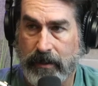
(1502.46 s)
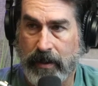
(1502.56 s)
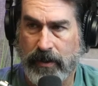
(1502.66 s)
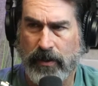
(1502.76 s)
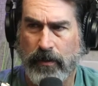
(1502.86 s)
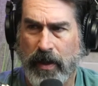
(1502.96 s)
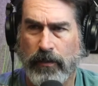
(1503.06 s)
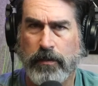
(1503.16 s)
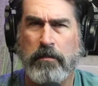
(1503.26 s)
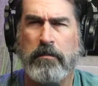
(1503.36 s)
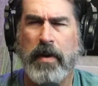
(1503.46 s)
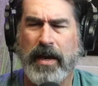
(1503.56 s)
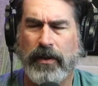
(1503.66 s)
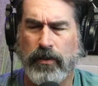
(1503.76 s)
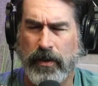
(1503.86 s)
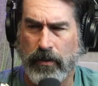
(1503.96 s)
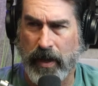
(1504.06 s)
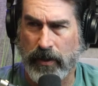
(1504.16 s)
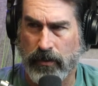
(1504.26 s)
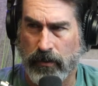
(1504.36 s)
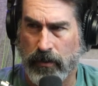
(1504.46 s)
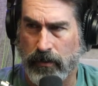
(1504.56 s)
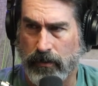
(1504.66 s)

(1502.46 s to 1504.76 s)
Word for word: there was major international news.